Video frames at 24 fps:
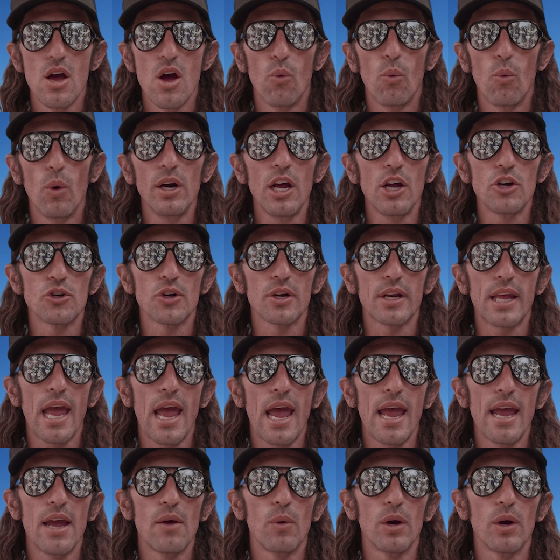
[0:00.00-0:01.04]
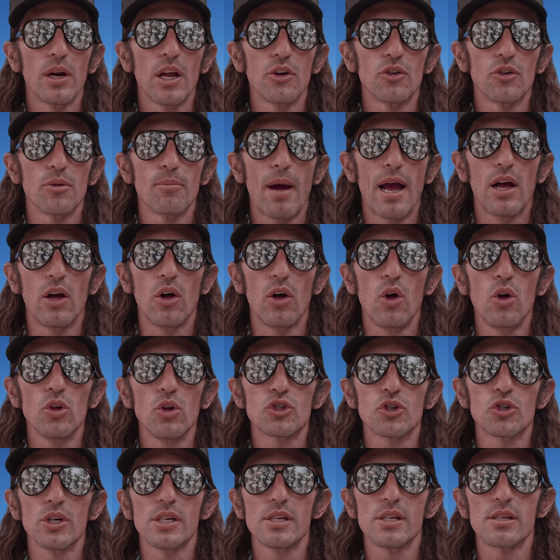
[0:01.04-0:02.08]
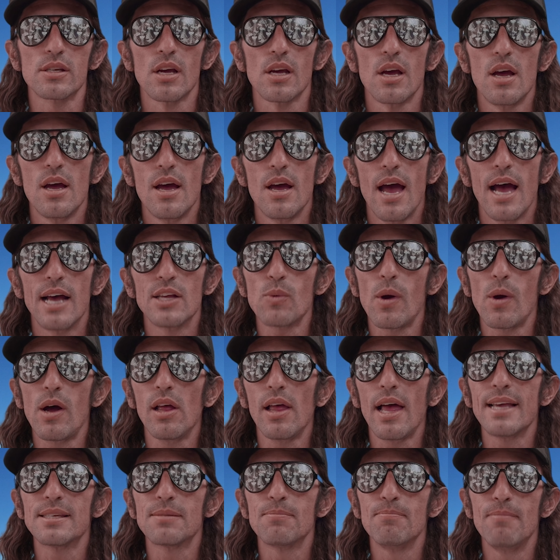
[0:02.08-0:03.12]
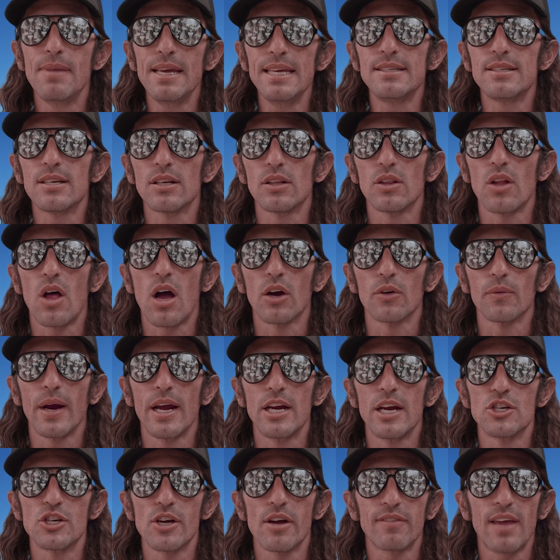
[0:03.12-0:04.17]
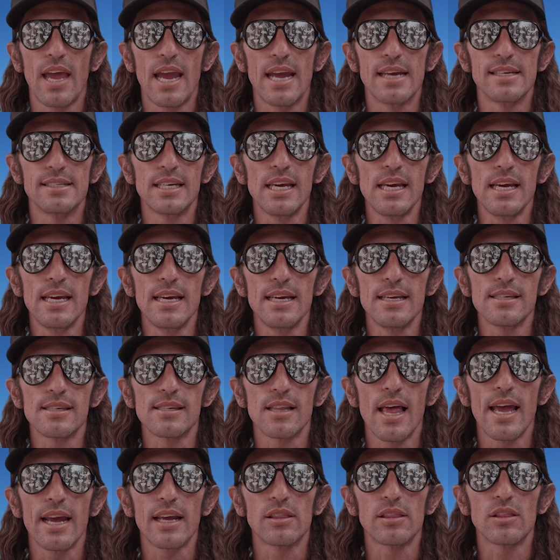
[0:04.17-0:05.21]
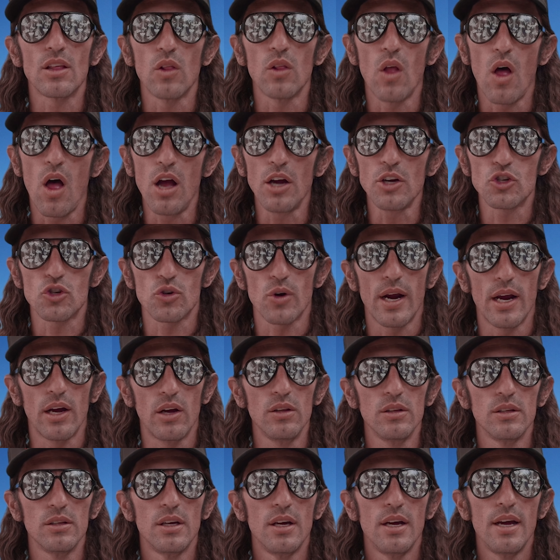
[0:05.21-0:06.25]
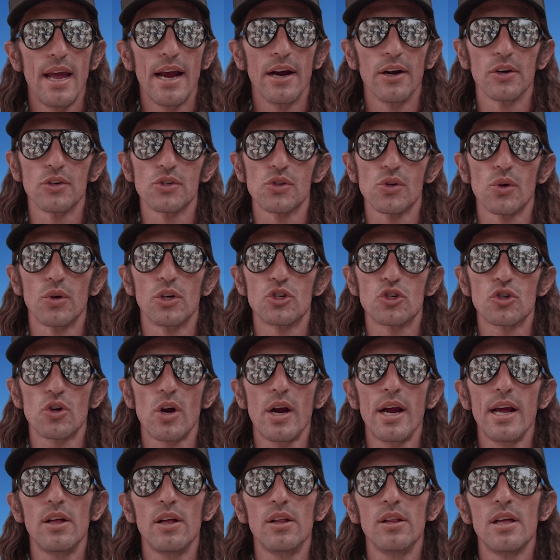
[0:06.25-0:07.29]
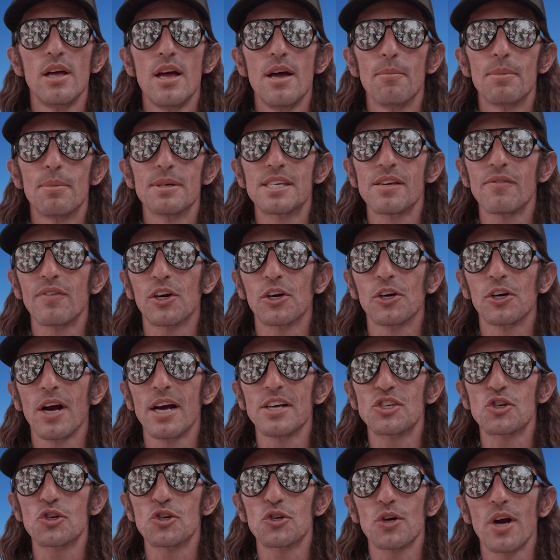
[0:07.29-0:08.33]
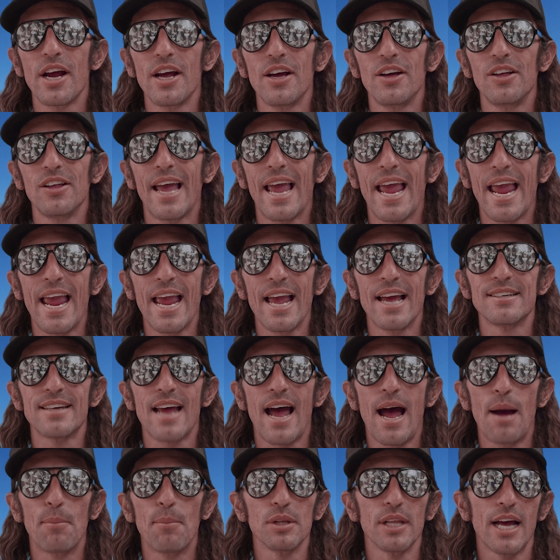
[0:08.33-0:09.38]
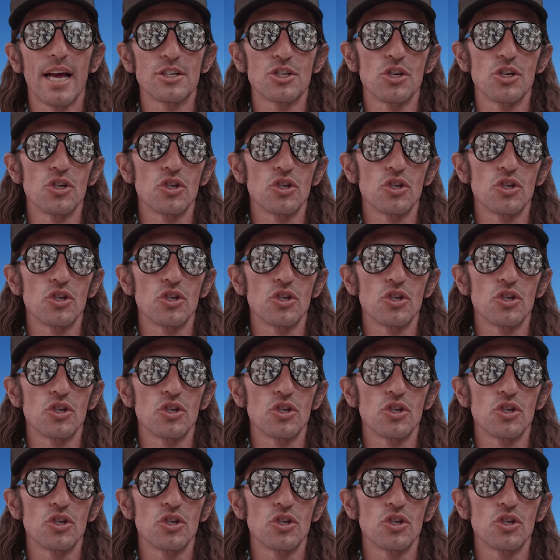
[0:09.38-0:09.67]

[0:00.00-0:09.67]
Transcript: 100K and 100 mile ultras, as well as mid to long range FKTs like the Long Trail, Arizona Trail, Pacific Crest Trail, and Appalachian